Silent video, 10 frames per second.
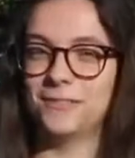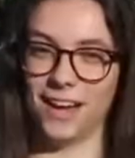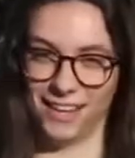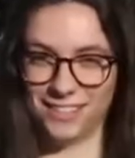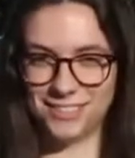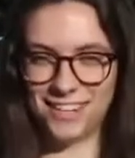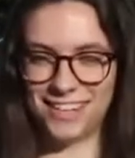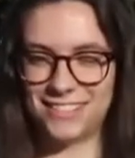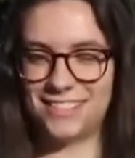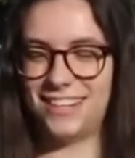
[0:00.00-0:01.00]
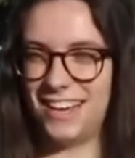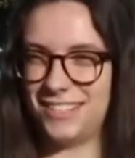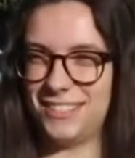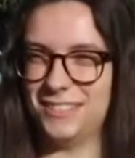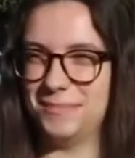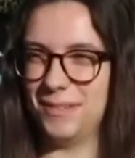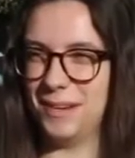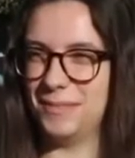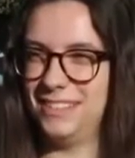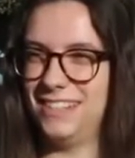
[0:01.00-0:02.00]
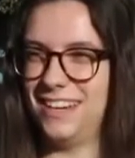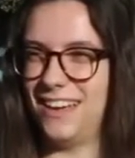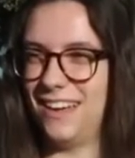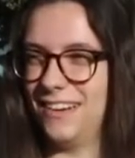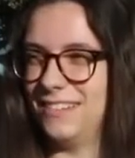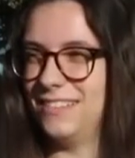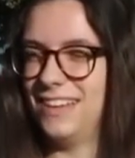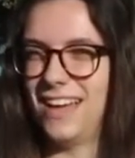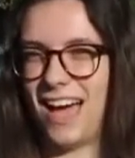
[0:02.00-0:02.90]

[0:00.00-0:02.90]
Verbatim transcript: a rally director, as you probably know.